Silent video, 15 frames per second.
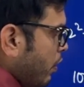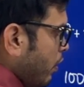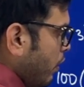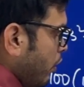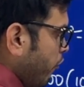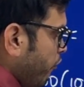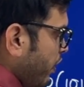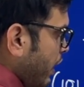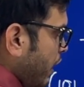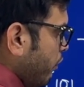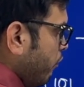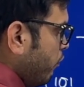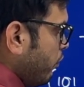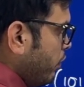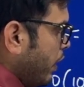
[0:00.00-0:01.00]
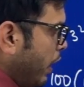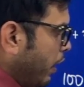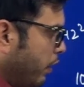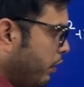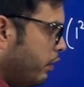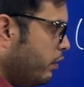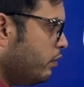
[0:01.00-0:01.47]
Now we have
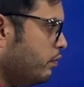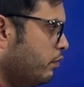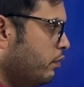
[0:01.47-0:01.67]
100,